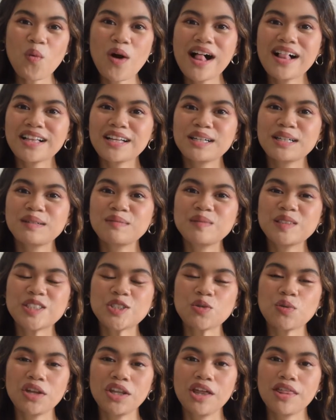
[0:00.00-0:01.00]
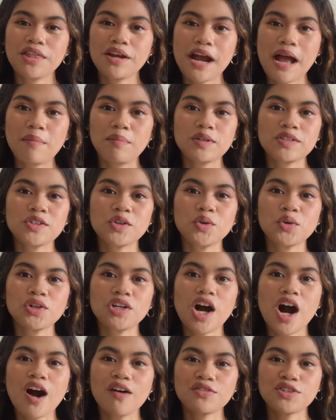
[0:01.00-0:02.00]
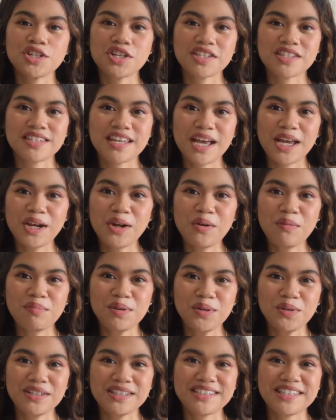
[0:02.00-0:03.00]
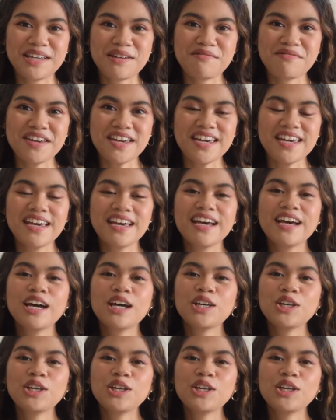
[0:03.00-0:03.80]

Welcome to another episode of Shiseido Beauty TV.